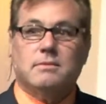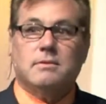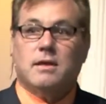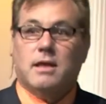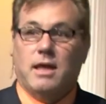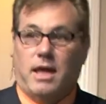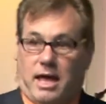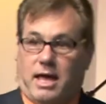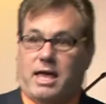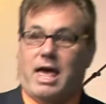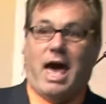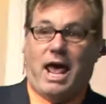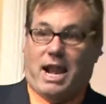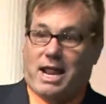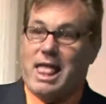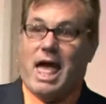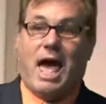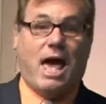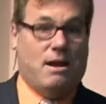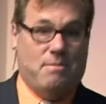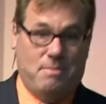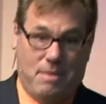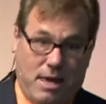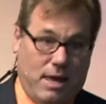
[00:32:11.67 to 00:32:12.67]
It got it
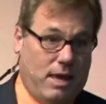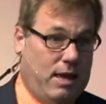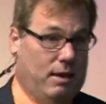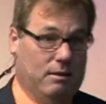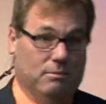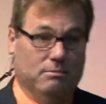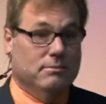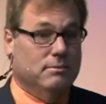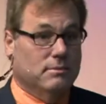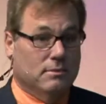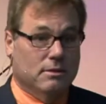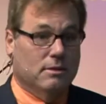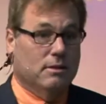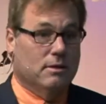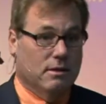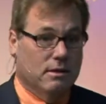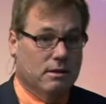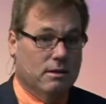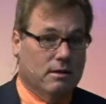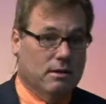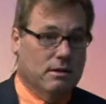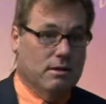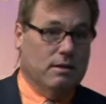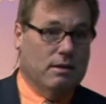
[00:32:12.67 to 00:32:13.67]
out of me.
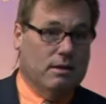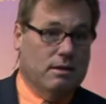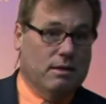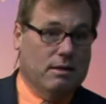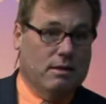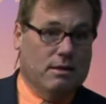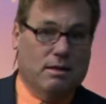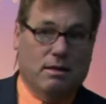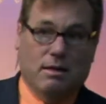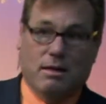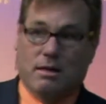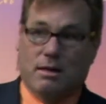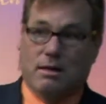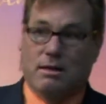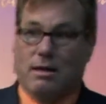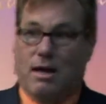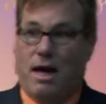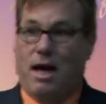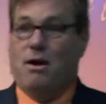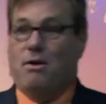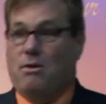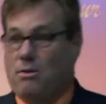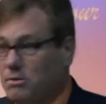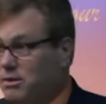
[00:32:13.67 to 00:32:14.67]

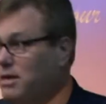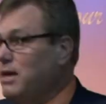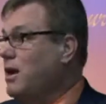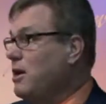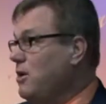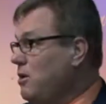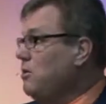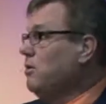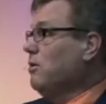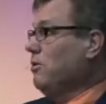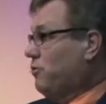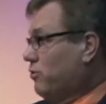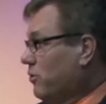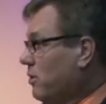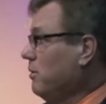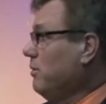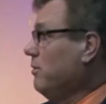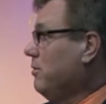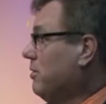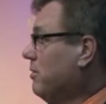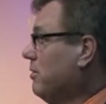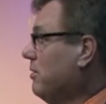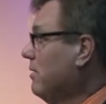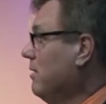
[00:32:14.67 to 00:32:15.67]
I'm going to tell you the
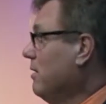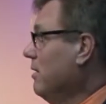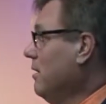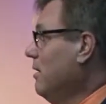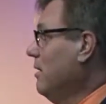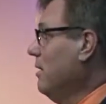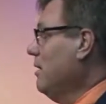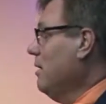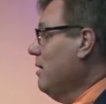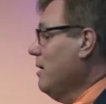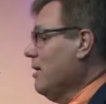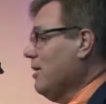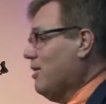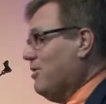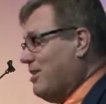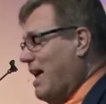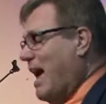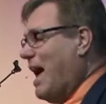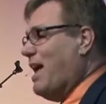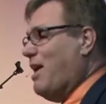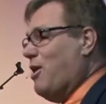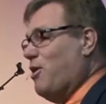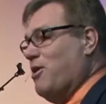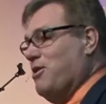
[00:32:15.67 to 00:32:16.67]
truth. Because
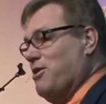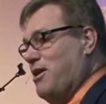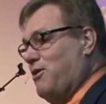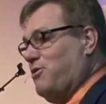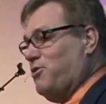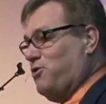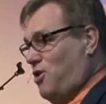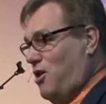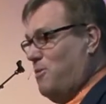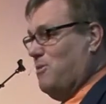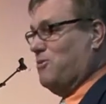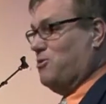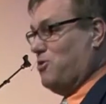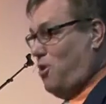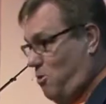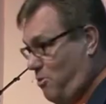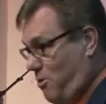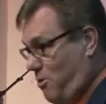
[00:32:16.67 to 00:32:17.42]
I heard enough sermons on